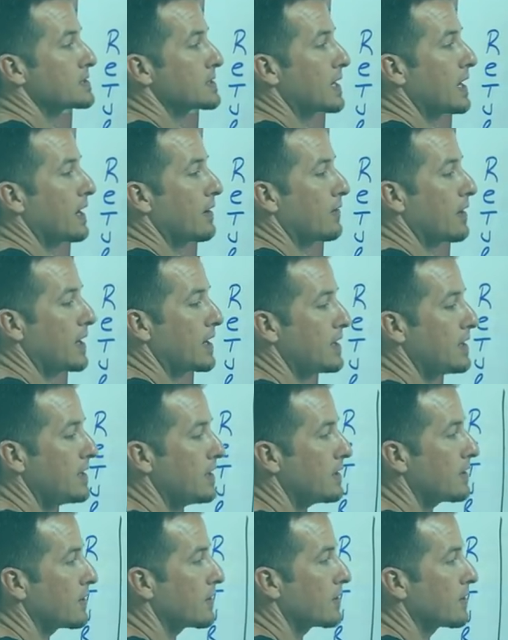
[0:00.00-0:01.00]
about
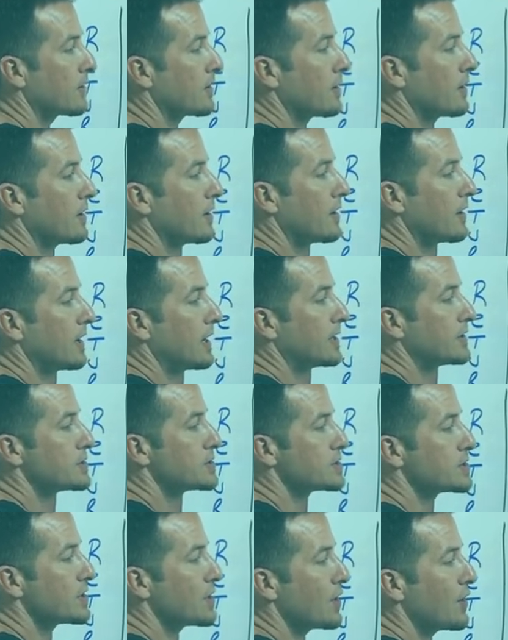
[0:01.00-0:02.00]
investing and getting your
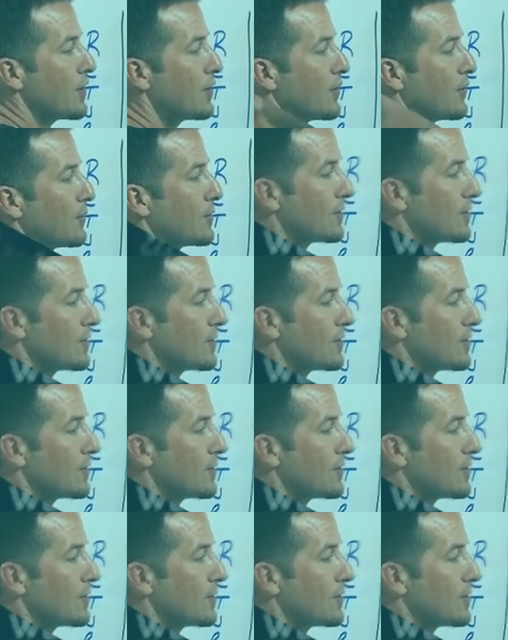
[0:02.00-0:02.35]
dough straight.